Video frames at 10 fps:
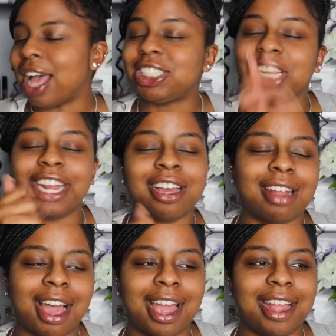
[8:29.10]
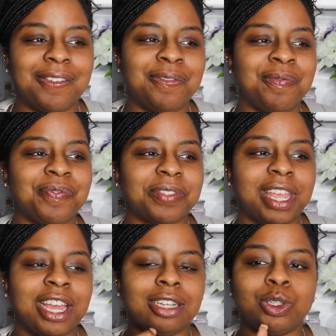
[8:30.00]
A Chanel light.
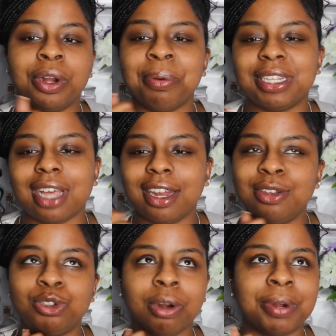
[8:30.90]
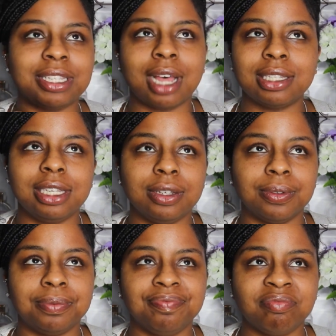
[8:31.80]
Jordan want to talk to you. Jordan want to talk to you.
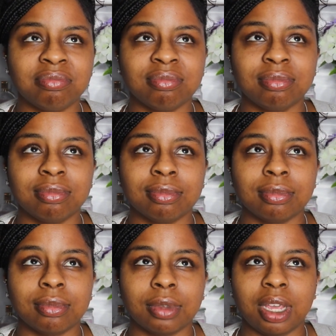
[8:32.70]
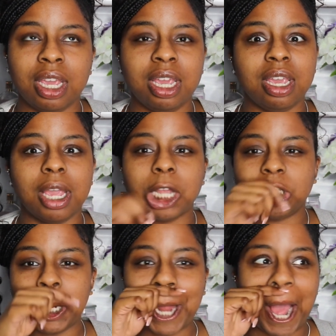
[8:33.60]
He,
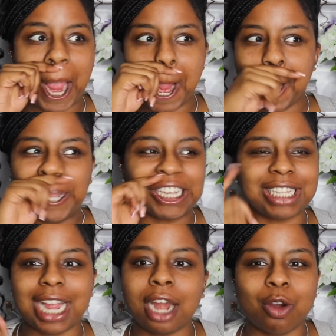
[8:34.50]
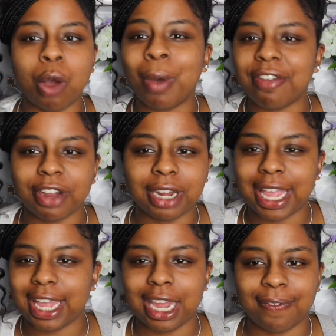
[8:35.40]
she like, next thing I know, I'm waiting for him
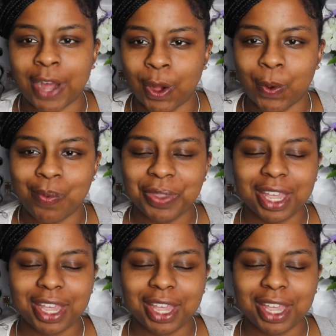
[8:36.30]
to get the phone.